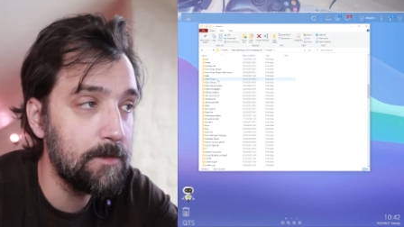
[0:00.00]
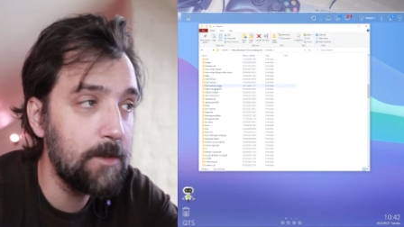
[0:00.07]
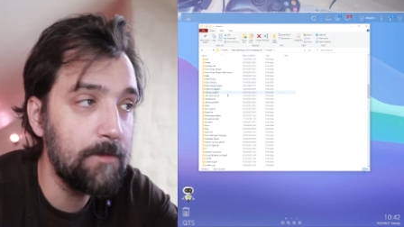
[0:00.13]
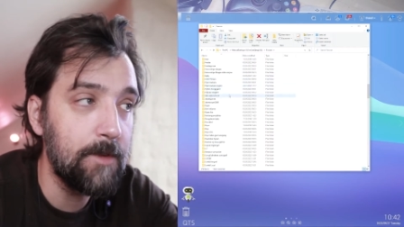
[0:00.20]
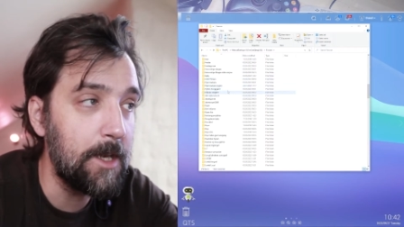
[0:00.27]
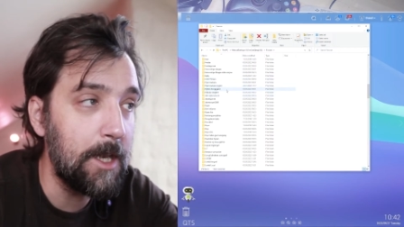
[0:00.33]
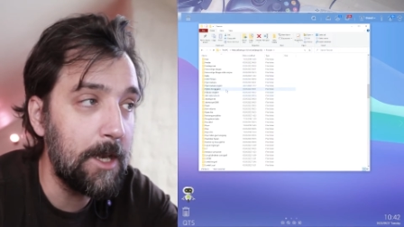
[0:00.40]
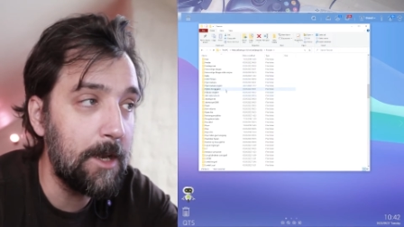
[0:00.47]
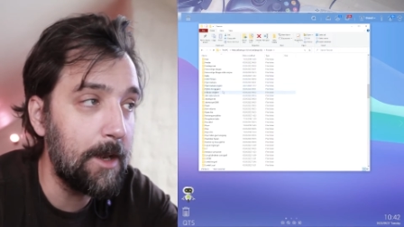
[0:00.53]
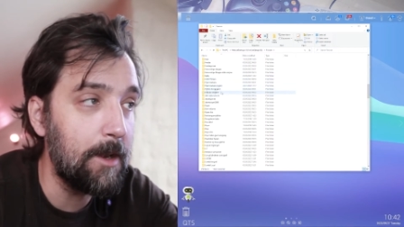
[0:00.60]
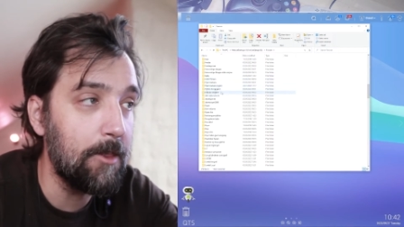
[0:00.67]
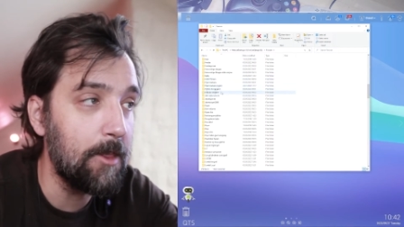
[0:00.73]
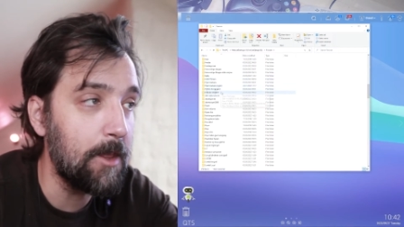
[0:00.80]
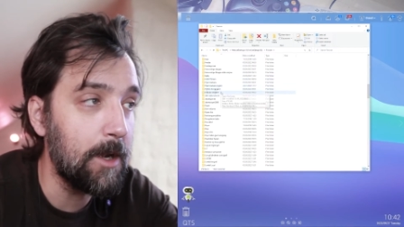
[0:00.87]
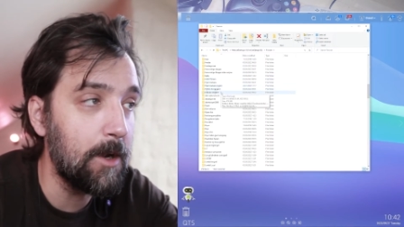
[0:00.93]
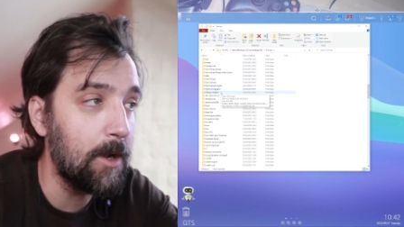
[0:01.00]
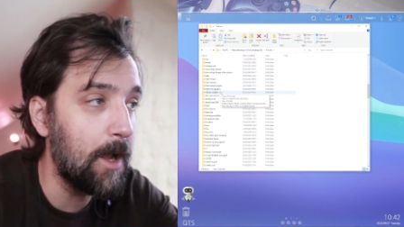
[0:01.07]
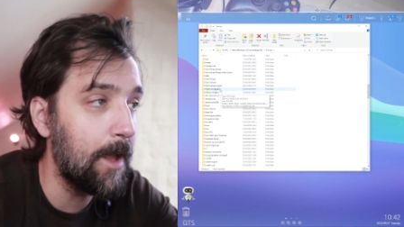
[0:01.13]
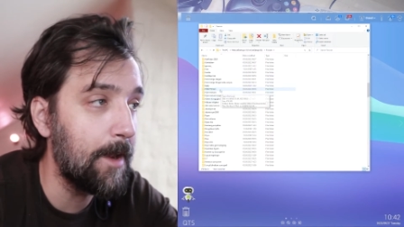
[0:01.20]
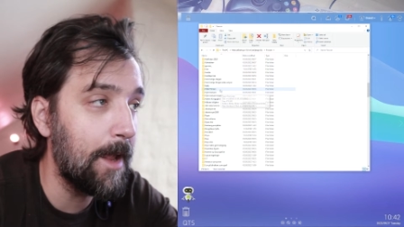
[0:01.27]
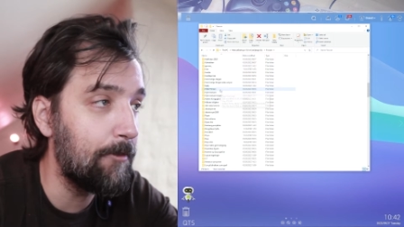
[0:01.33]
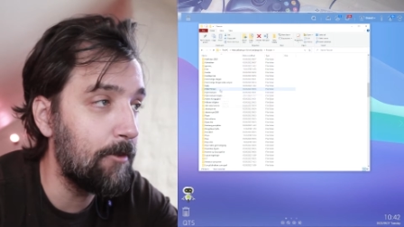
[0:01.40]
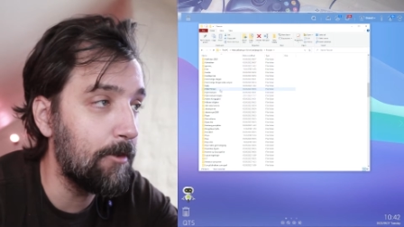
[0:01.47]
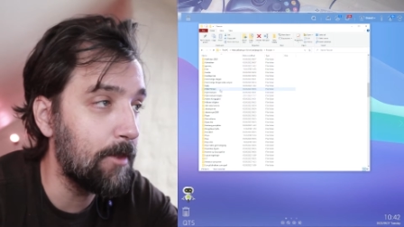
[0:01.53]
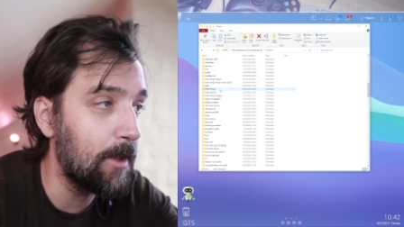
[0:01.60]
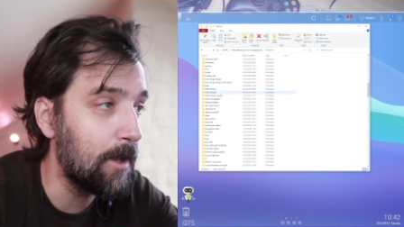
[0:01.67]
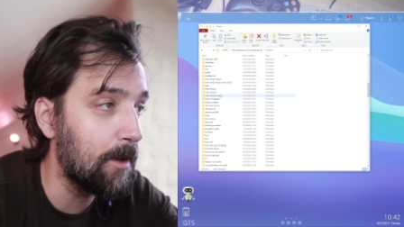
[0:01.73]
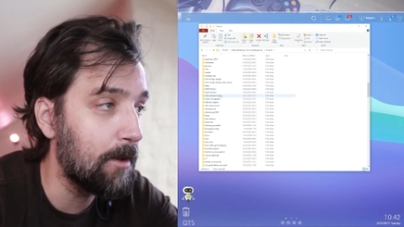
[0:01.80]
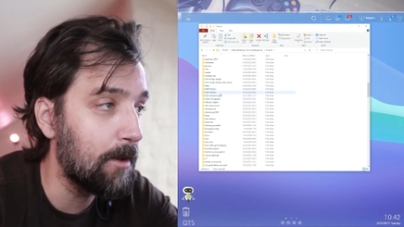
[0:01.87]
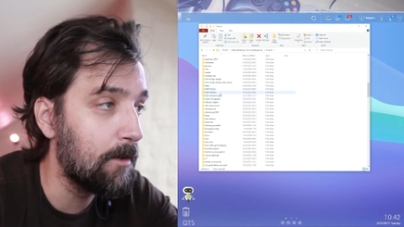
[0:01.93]
If I needed anything, I had everything
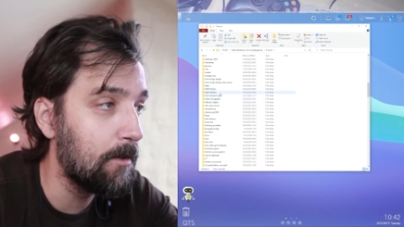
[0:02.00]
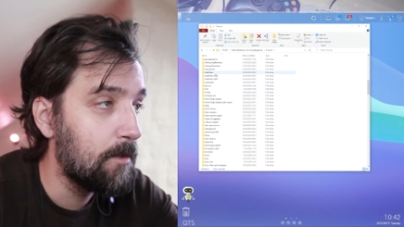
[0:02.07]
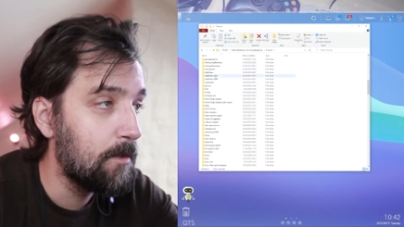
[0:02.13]
here.